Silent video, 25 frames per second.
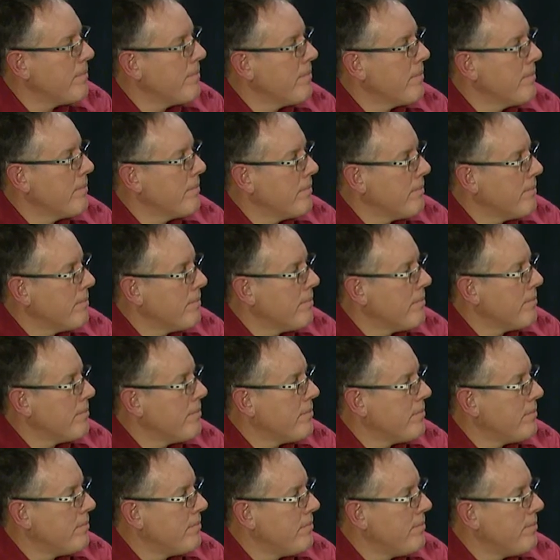
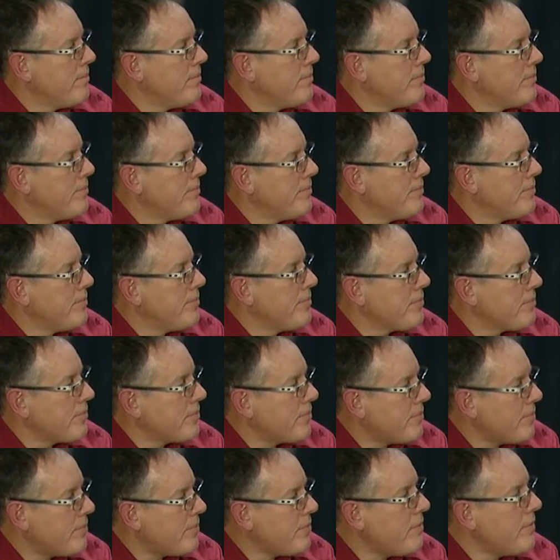
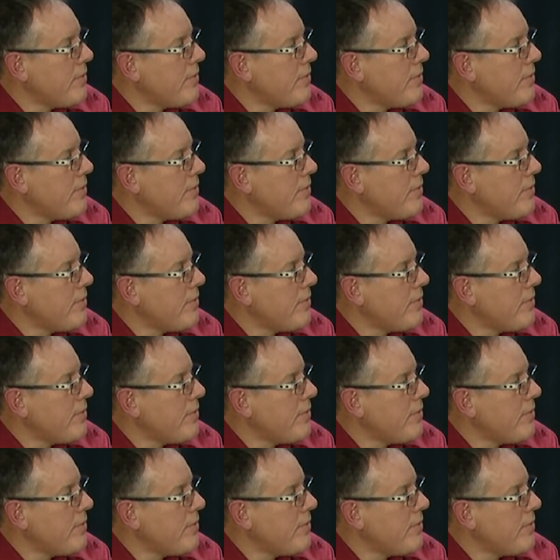(silent)